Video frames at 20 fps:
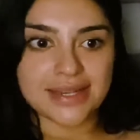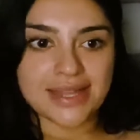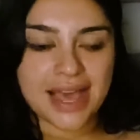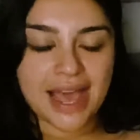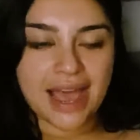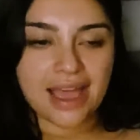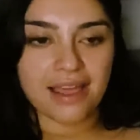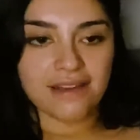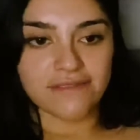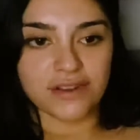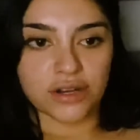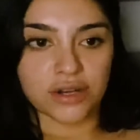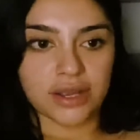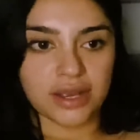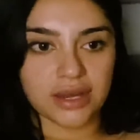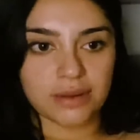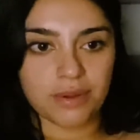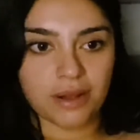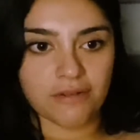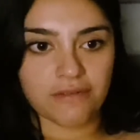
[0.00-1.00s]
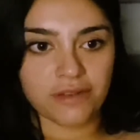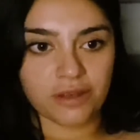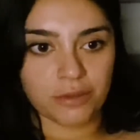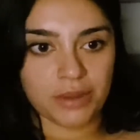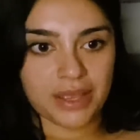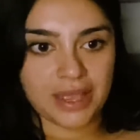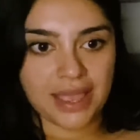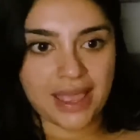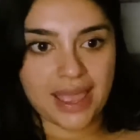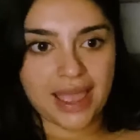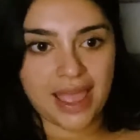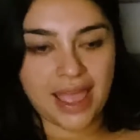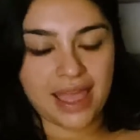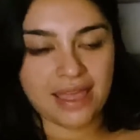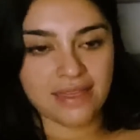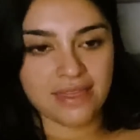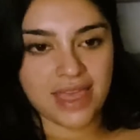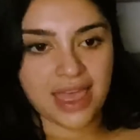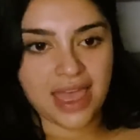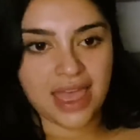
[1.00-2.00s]
that. I felt good about filming it.
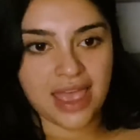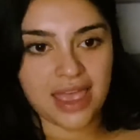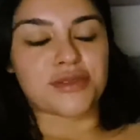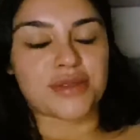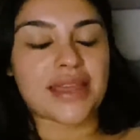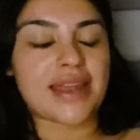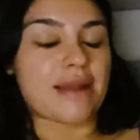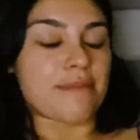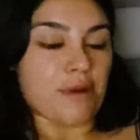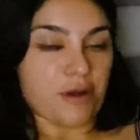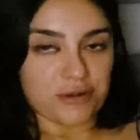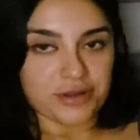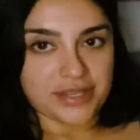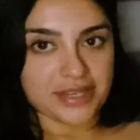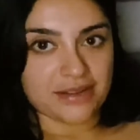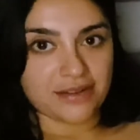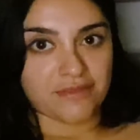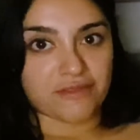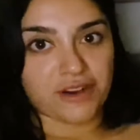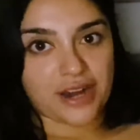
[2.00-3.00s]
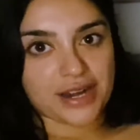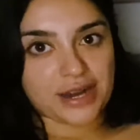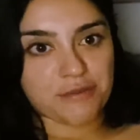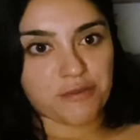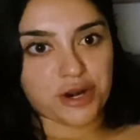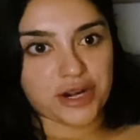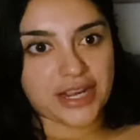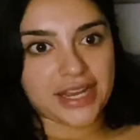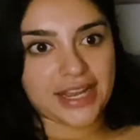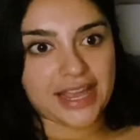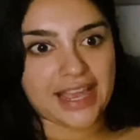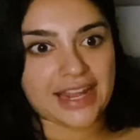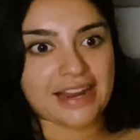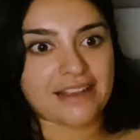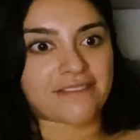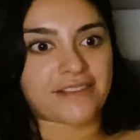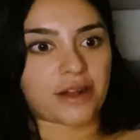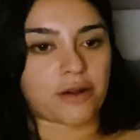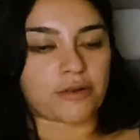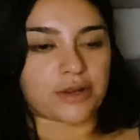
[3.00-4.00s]
And then I posted Friday morning, and
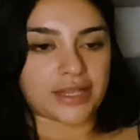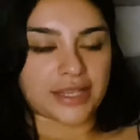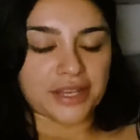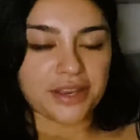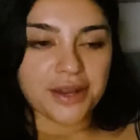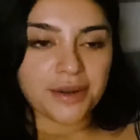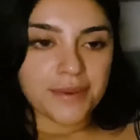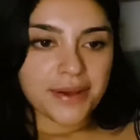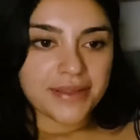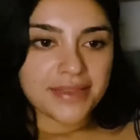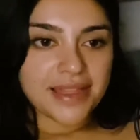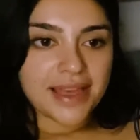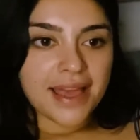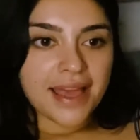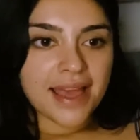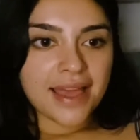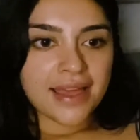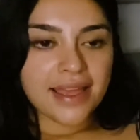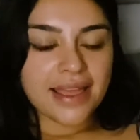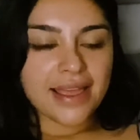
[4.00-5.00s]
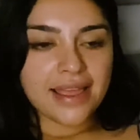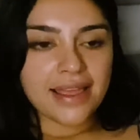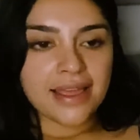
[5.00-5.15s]
I felt really good about that.